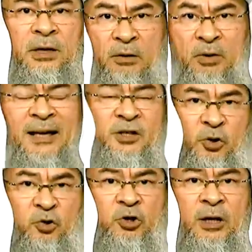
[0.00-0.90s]
I will
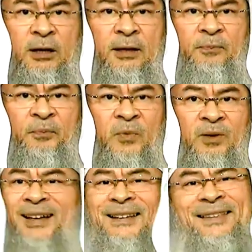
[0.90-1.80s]
answer you, inshallah.
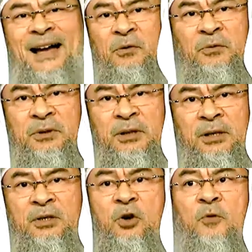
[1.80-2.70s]
Not now.
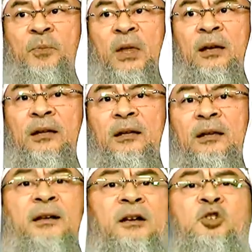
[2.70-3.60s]
So
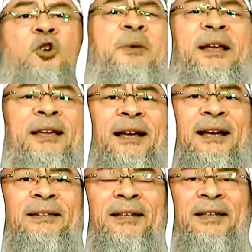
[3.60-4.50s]
there are so many
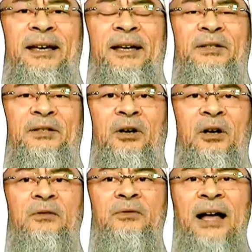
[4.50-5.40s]
etiquettes
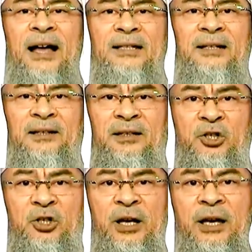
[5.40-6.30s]
of asking the
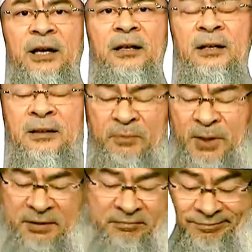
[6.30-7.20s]
sheikh,
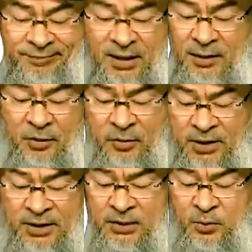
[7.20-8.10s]
but I don't know.
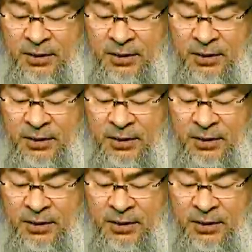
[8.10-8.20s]
This is